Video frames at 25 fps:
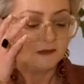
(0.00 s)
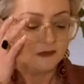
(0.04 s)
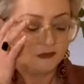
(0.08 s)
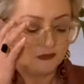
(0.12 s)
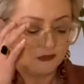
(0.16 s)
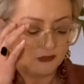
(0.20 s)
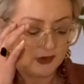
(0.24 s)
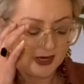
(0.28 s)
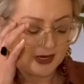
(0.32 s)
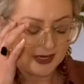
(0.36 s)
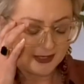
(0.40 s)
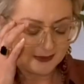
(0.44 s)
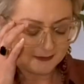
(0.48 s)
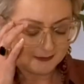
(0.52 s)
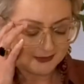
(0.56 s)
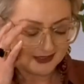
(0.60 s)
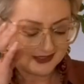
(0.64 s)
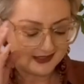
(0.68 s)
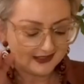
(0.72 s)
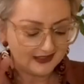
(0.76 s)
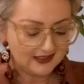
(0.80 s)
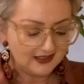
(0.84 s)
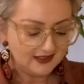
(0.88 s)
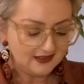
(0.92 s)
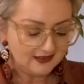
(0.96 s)
rang
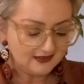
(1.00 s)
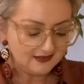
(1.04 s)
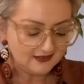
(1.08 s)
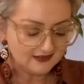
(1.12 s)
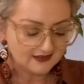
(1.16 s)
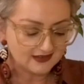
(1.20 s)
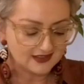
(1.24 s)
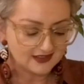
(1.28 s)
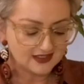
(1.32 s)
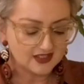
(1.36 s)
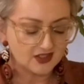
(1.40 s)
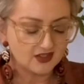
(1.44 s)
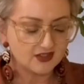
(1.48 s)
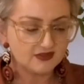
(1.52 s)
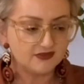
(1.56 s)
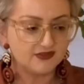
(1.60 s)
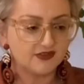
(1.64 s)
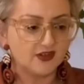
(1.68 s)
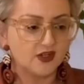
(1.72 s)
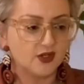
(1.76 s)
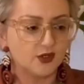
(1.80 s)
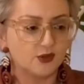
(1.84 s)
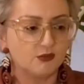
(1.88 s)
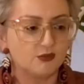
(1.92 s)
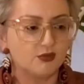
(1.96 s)
me because I'd
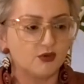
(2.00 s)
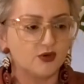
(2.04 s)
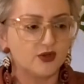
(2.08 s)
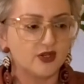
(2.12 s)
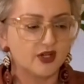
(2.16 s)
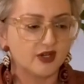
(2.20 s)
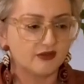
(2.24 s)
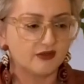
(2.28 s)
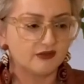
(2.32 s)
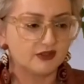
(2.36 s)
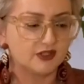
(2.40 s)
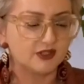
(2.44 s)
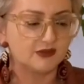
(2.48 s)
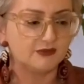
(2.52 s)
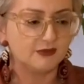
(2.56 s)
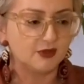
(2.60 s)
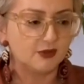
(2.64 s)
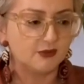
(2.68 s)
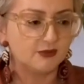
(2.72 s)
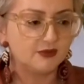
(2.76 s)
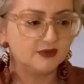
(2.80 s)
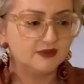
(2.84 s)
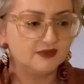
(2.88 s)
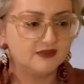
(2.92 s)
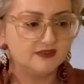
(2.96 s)
followed a boy over to
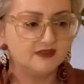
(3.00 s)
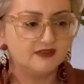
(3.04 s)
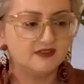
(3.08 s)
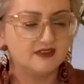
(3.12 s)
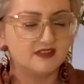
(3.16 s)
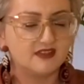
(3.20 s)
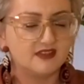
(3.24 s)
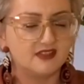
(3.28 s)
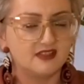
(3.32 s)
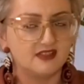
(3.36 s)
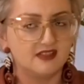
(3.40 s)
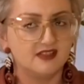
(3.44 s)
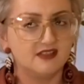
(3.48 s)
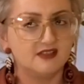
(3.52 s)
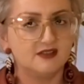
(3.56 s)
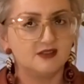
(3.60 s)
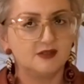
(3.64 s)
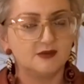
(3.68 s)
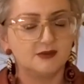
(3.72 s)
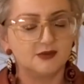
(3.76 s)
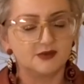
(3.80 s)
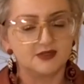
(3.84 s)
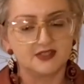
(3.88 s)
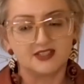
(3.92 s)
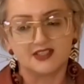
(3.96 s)
Melbourne.
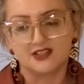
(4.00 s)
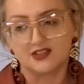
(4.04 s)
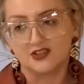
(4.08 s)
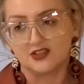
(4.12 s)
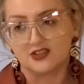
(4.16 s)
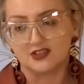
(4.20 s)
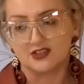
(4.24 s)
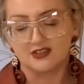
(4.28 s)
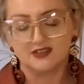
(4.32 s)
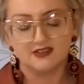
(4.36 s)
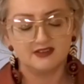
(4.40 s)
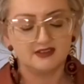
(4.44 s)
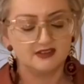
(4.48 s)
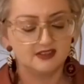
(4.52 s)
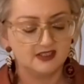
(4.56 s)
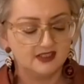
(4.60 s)
Terrible decision.